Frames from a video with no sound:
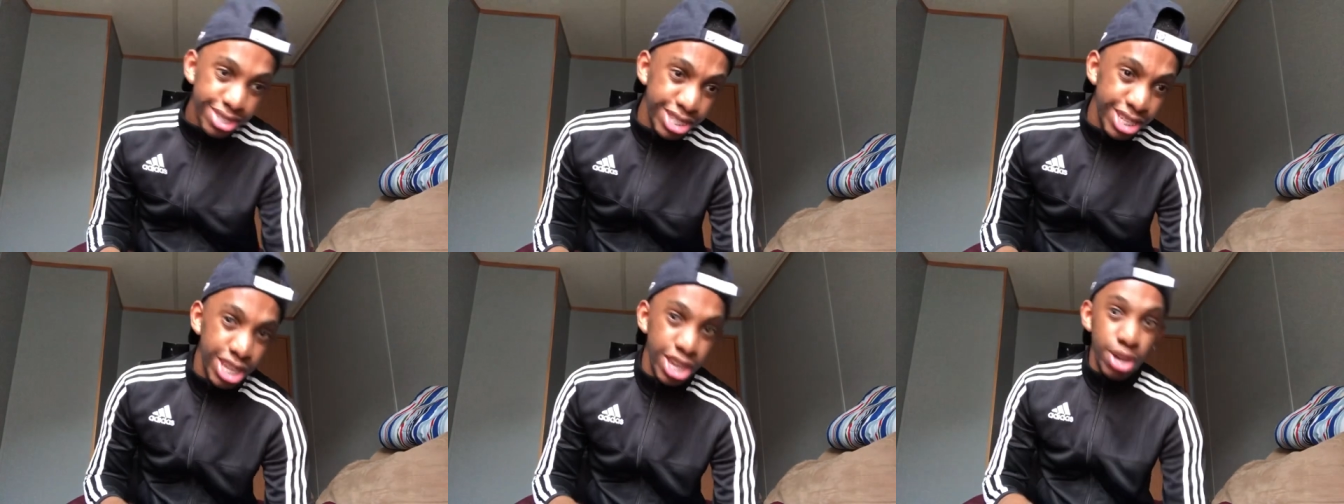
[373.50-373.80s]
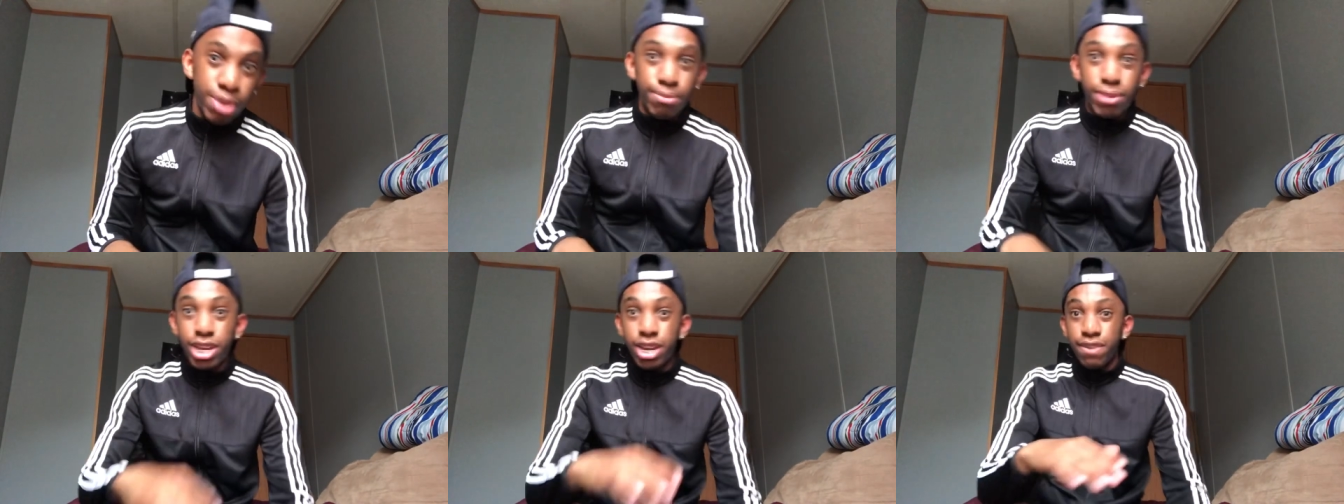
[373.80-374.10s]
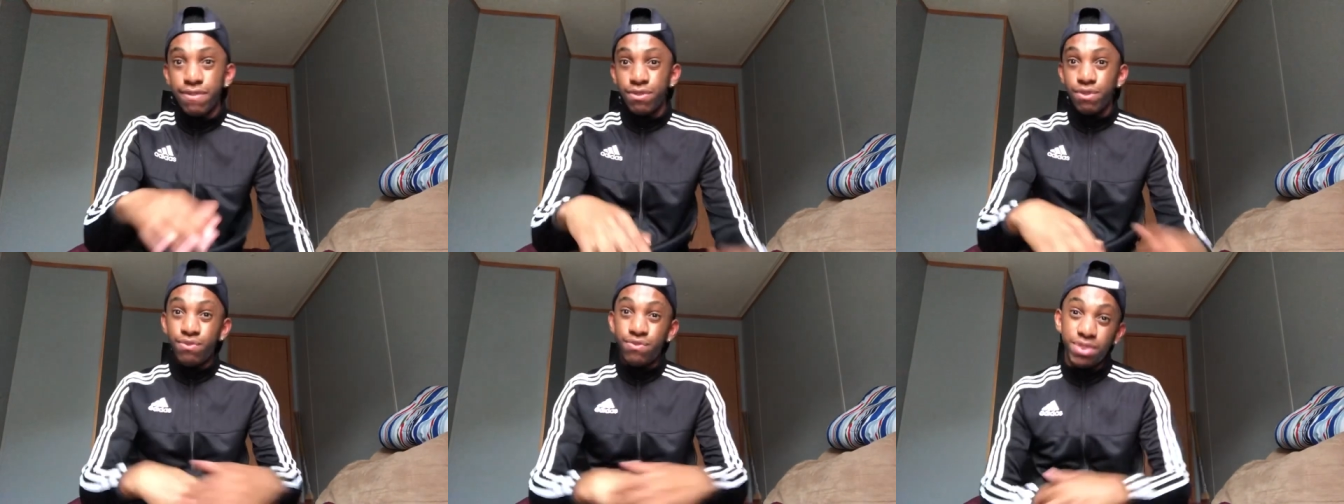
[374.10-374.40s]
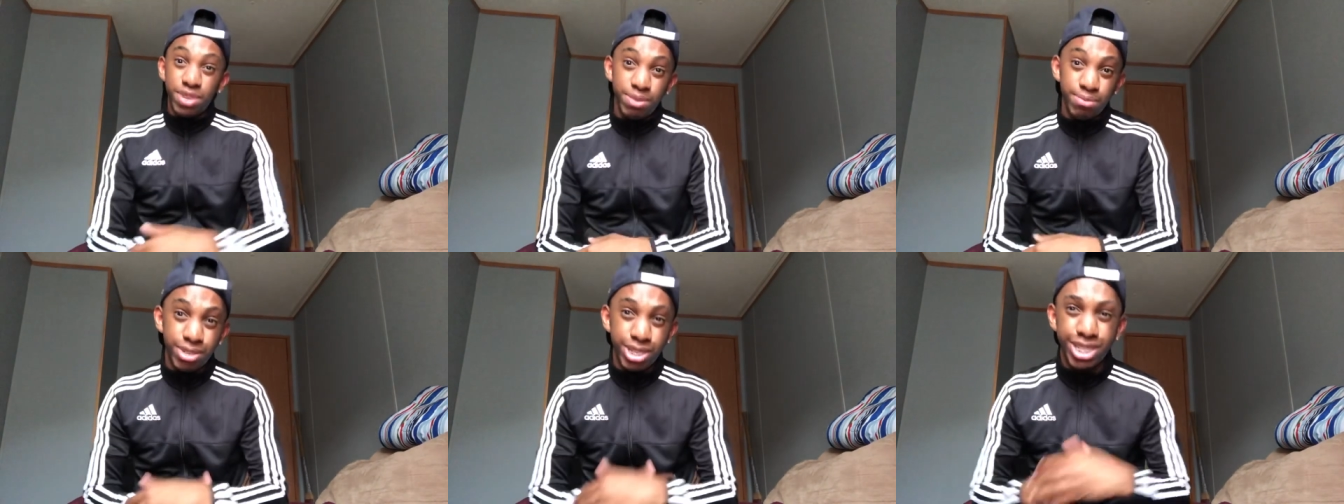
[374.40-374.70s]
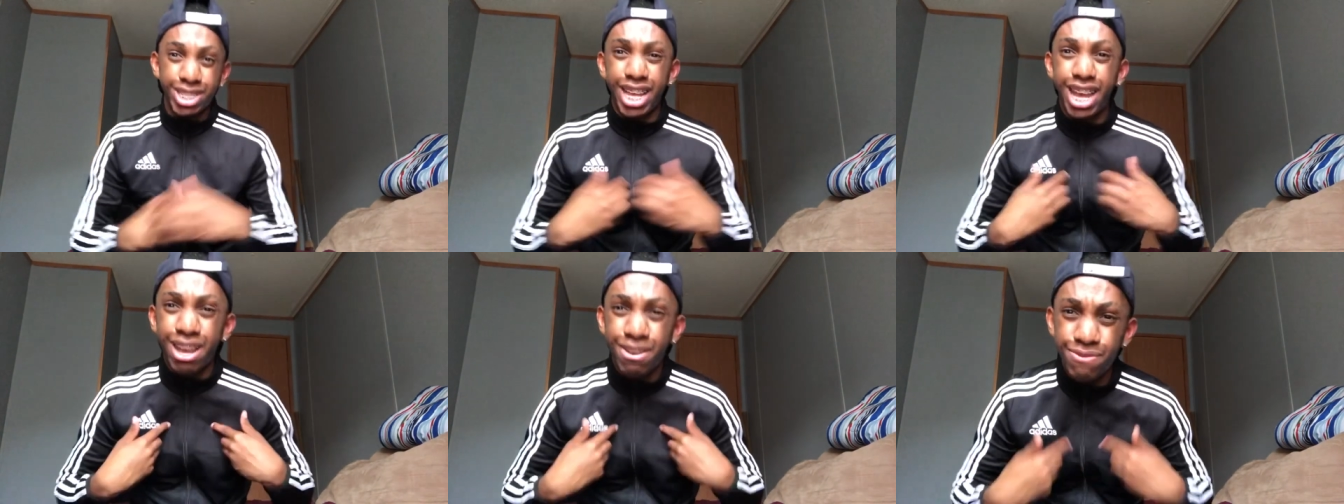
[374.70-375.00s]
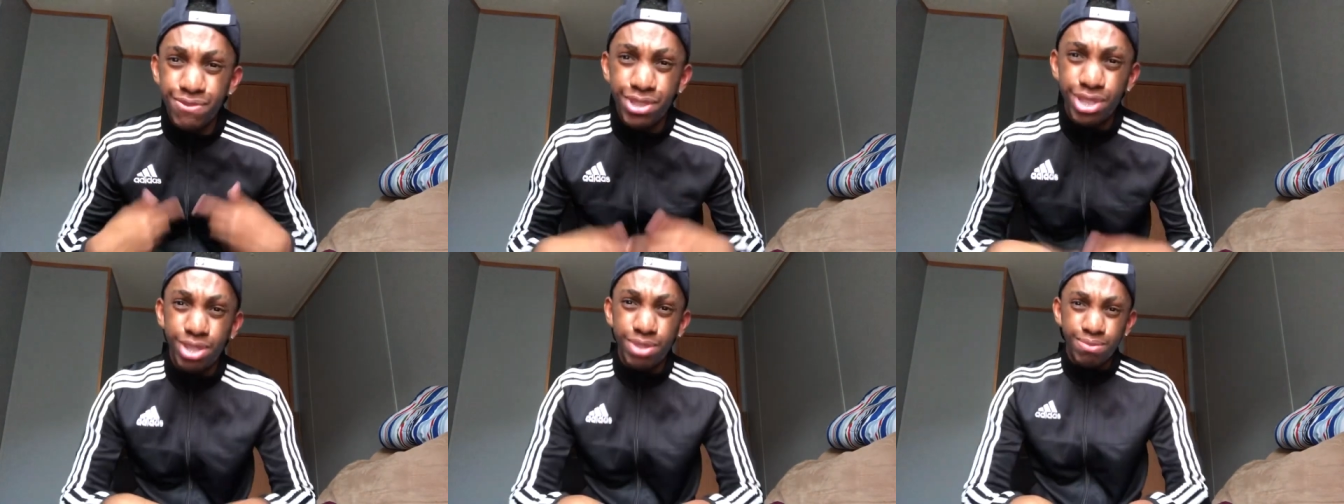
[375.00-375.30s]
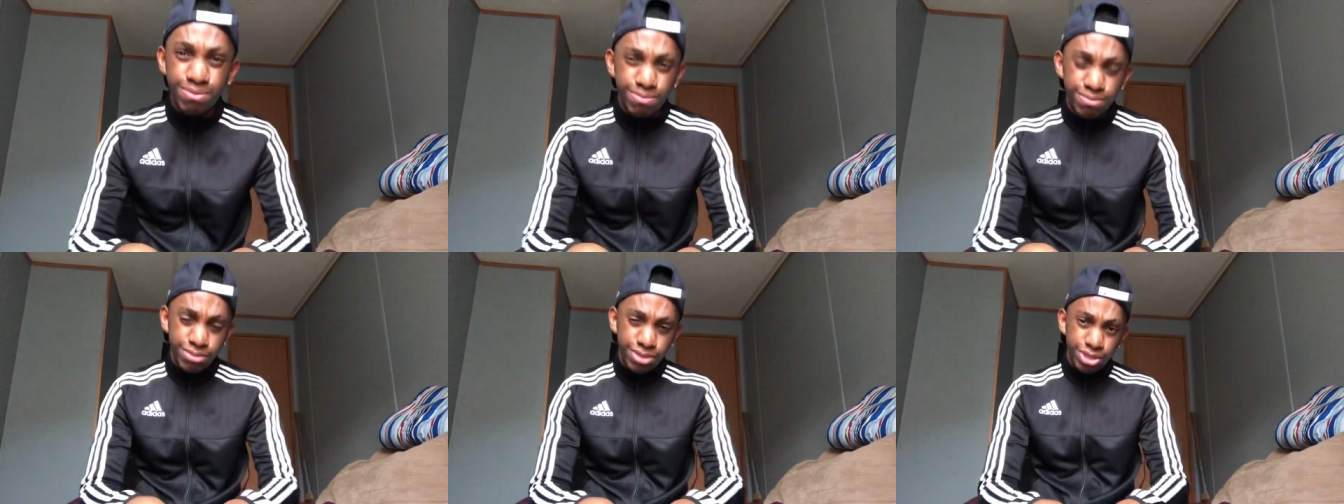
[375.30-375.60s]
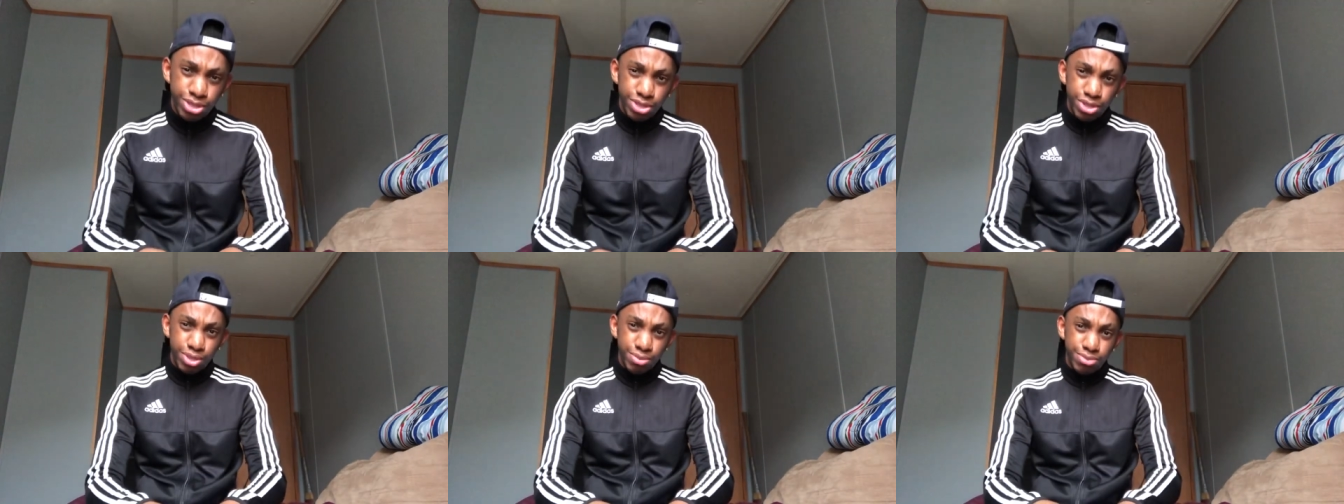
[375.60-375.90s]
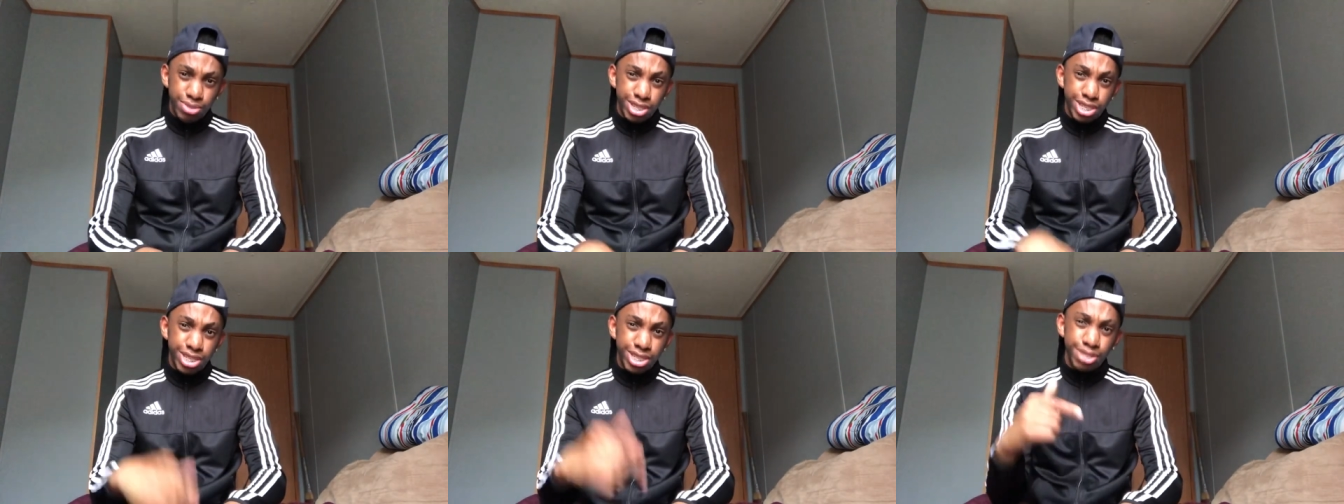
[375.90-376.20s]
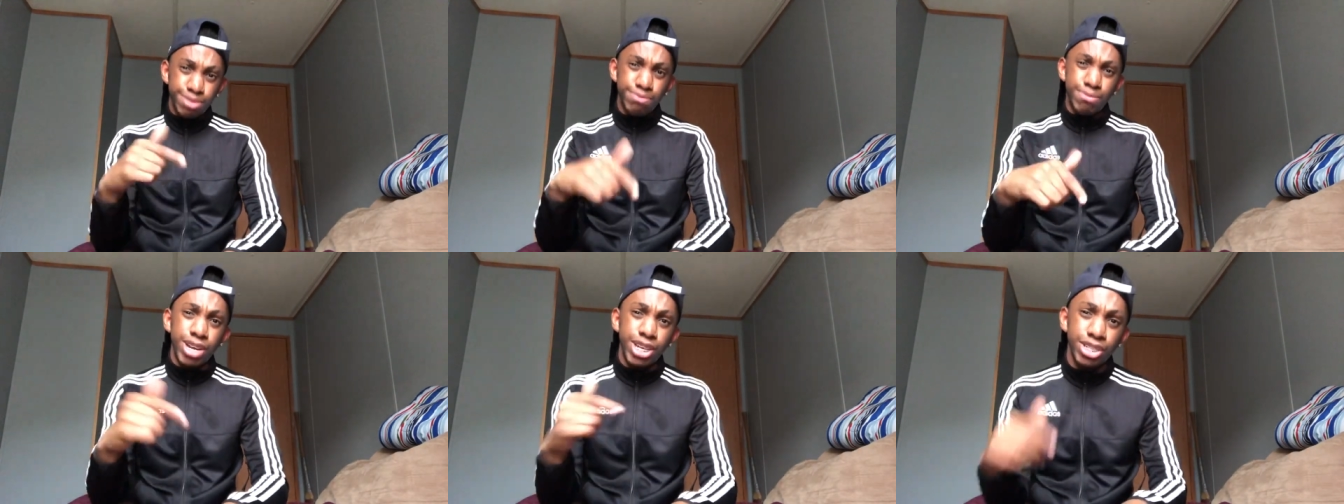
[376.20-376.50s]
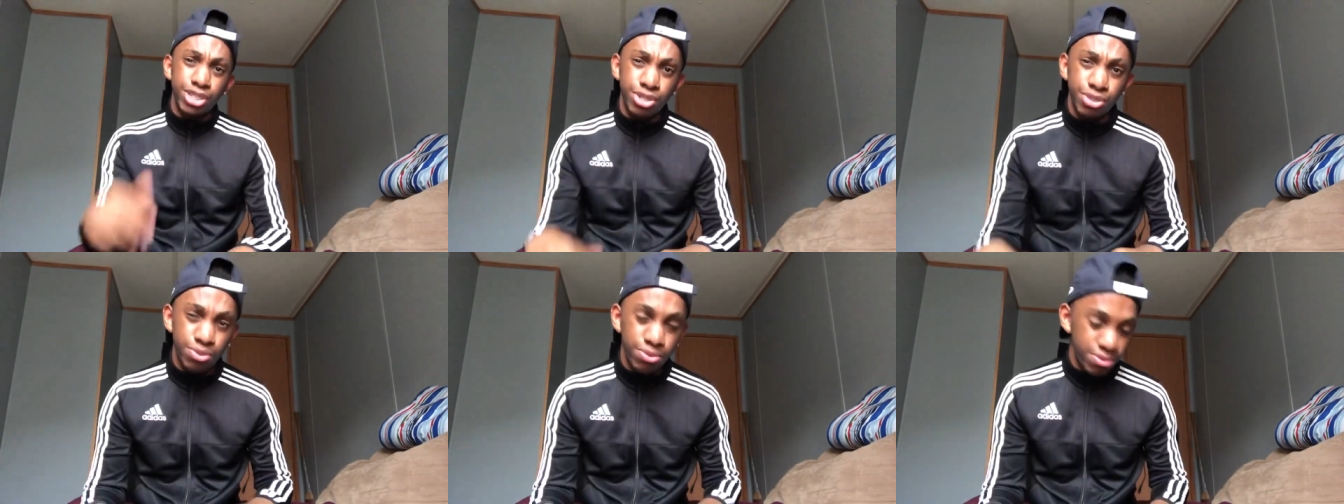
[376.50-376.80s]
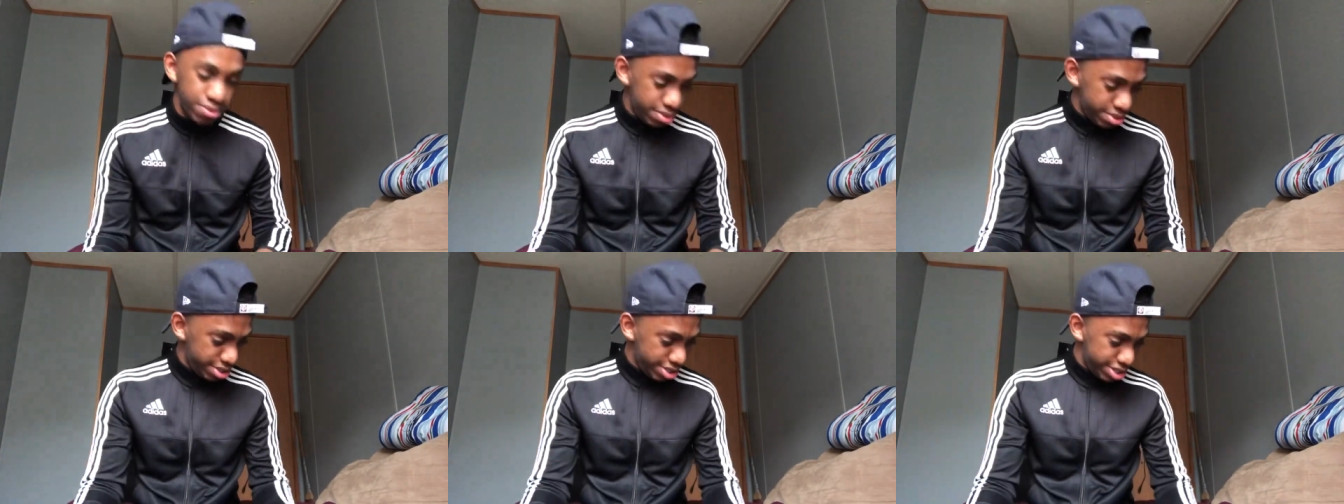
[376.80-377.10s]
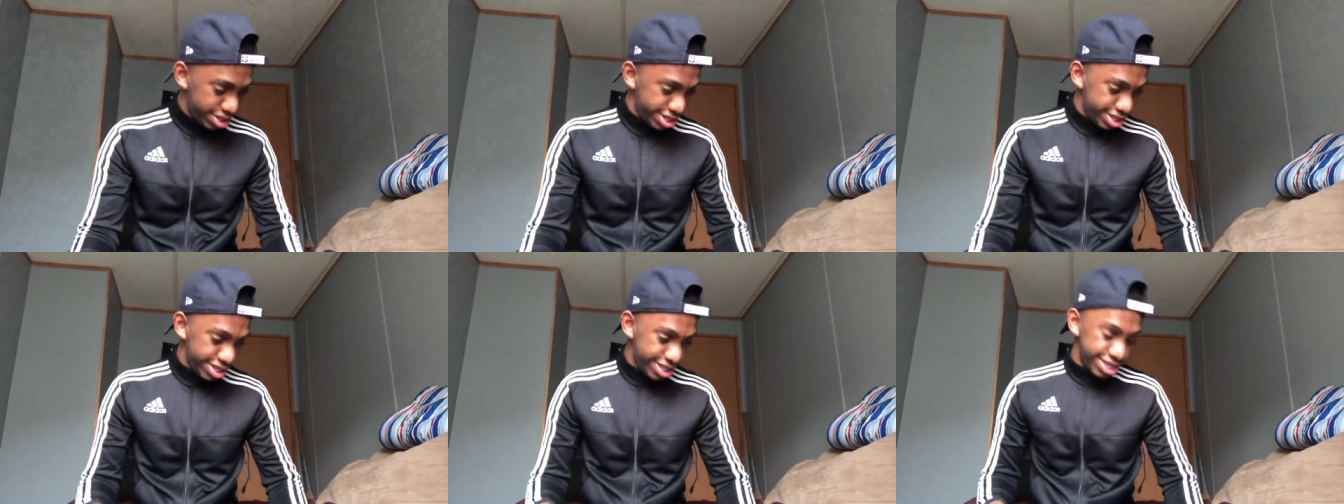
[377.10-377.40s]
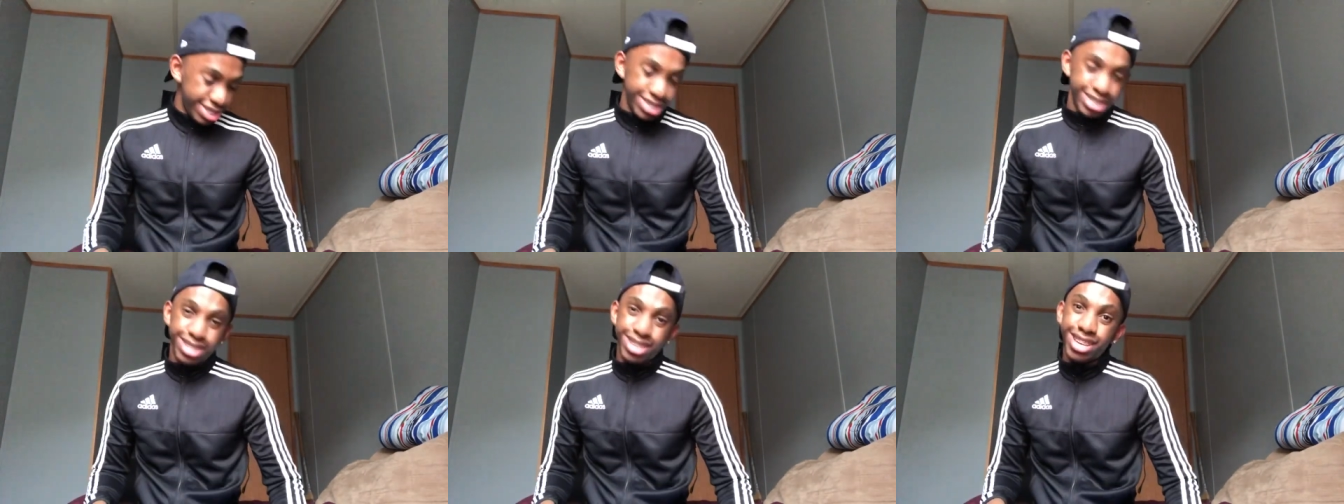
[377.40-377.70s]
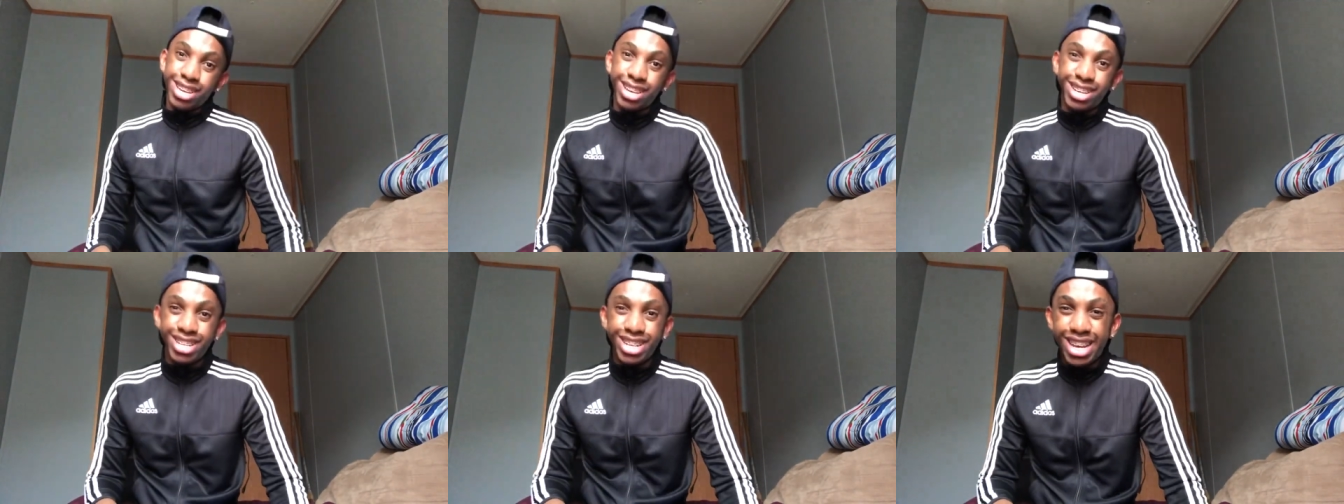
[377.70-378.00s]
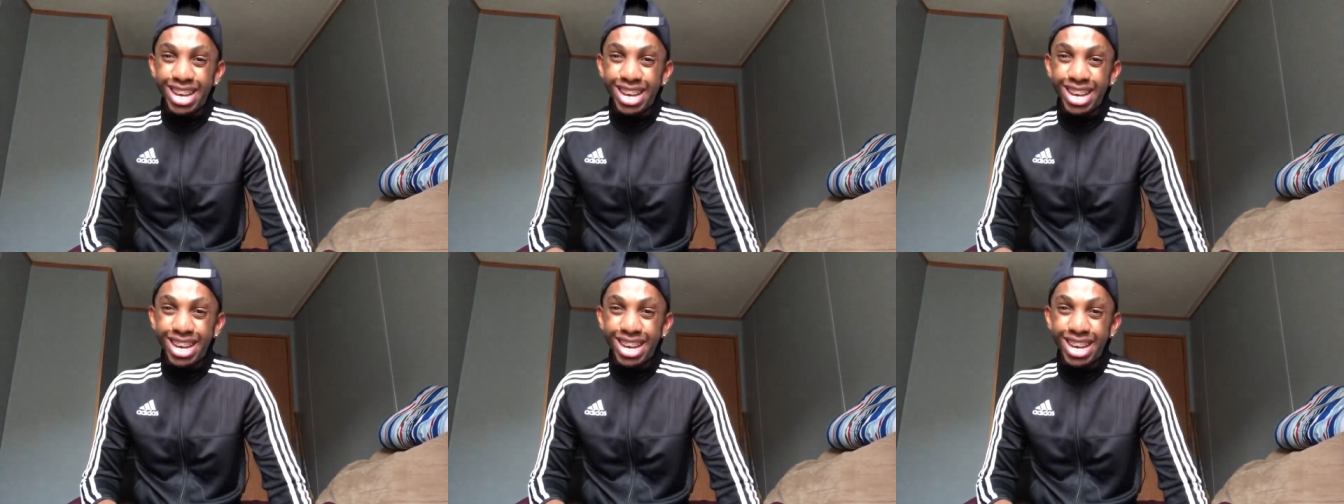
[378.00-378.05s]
It don't matter if you feel them, because I feel them. You know what I'm saying? It's my shoe.